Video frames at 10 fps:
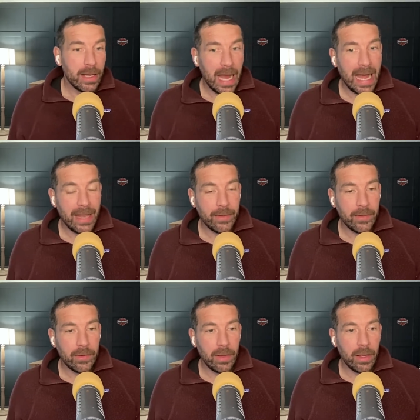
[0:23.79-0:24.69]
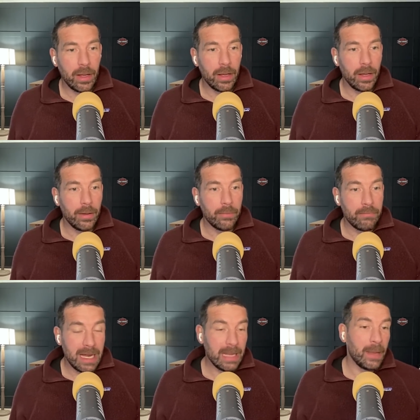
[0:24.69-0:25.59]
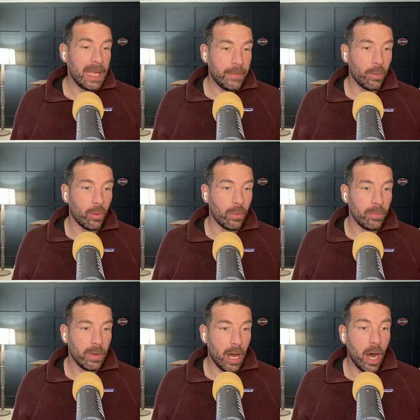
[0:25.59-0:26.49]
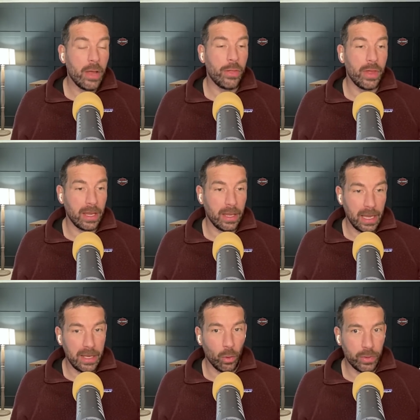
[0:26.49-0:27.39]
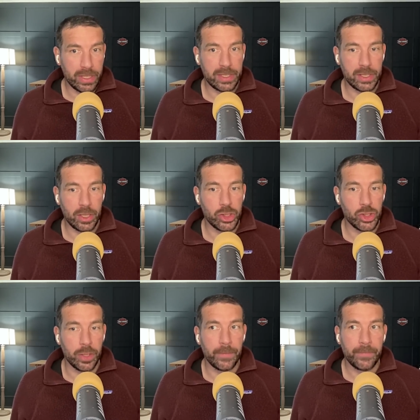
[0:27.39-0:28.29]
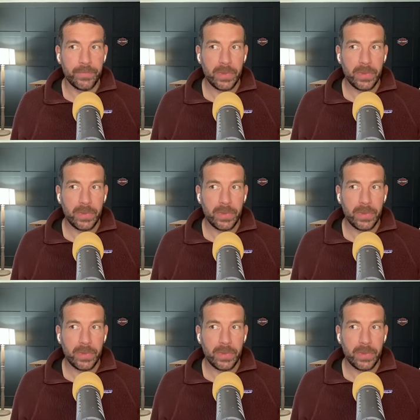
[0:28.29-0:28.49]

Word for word: And many people, I think, in all this discussion,